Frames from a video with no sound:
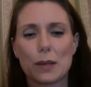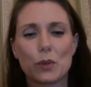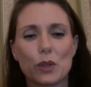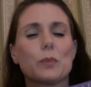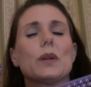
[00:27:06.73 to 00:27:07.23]
I
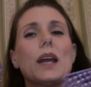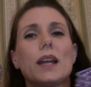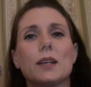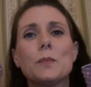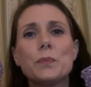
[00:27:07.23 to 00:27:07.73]
put them
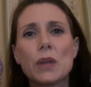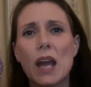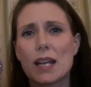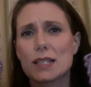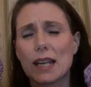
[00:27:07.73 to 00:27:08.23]
in
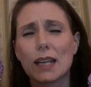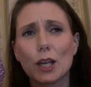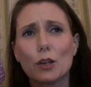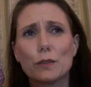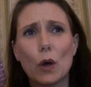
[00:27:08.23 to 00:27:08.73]
a sink of